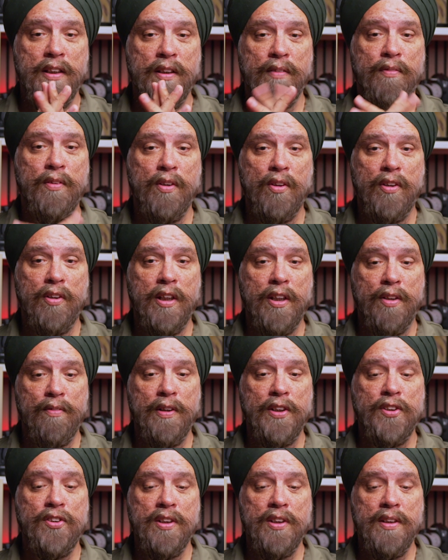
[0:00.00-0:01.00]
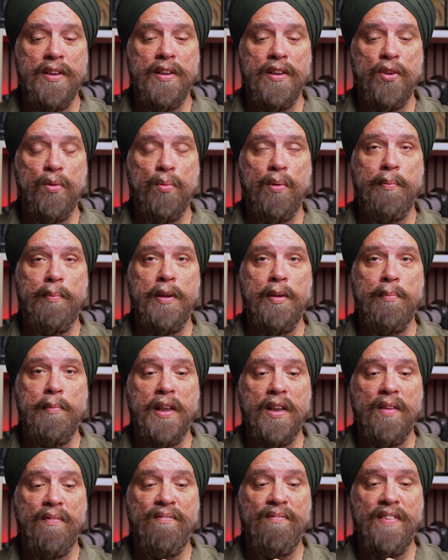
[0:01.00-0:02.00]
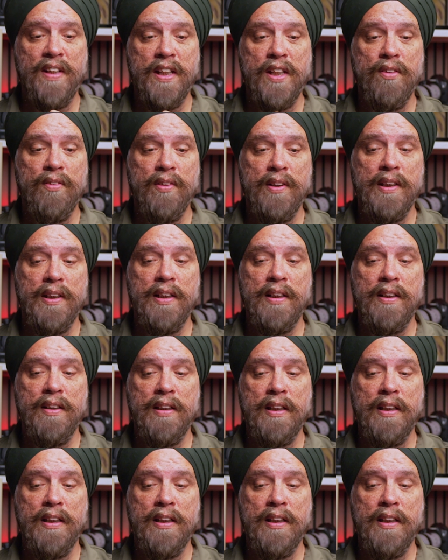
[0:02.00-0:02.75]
If you're interested, you want me to make a video on that